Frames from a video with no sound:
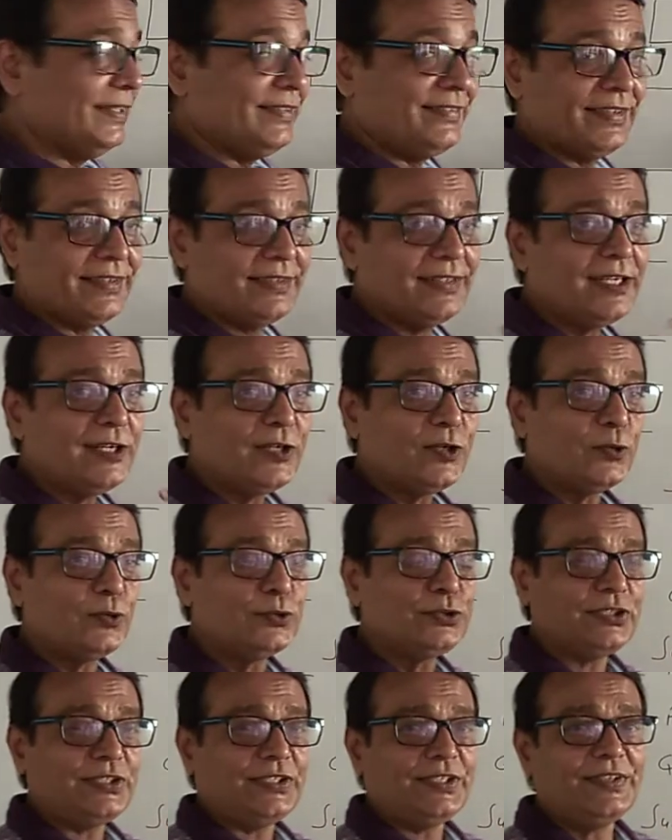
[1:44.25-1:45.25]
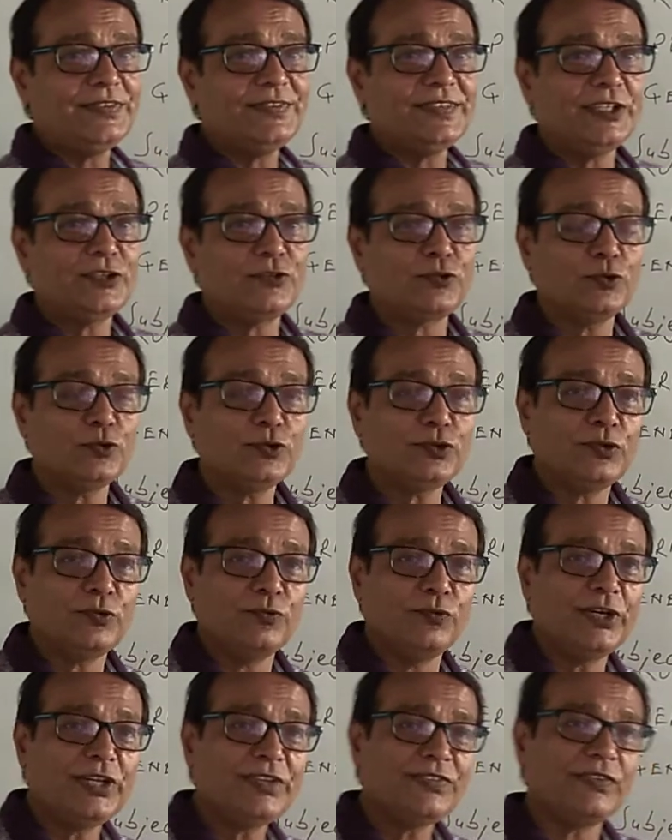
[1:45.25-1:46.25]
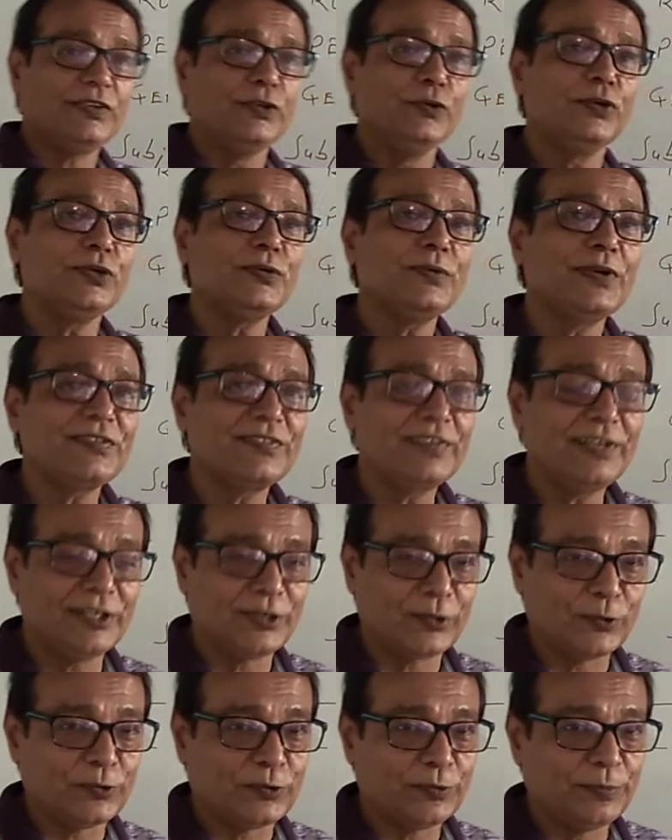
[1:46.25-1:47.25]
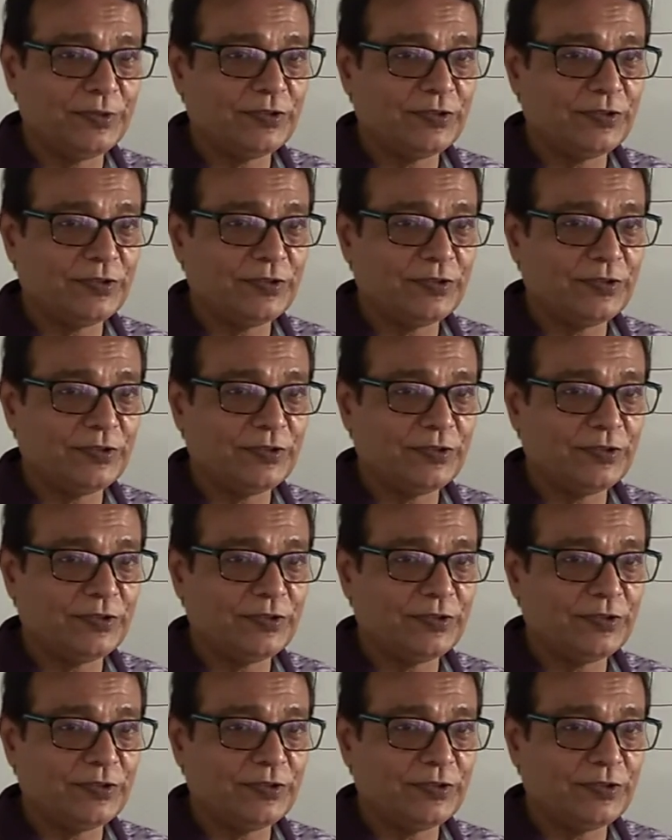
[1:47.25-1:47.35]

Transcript: general truth is the truth, but it's universal truth.